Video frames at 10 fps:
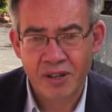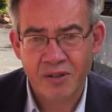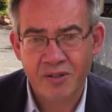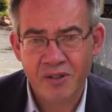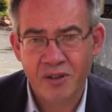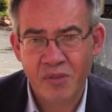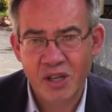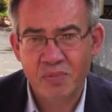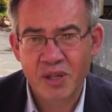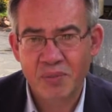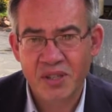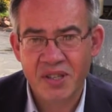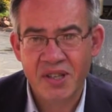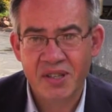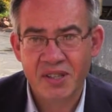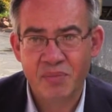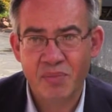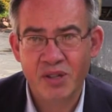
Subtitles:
growth. Now, most people see it as a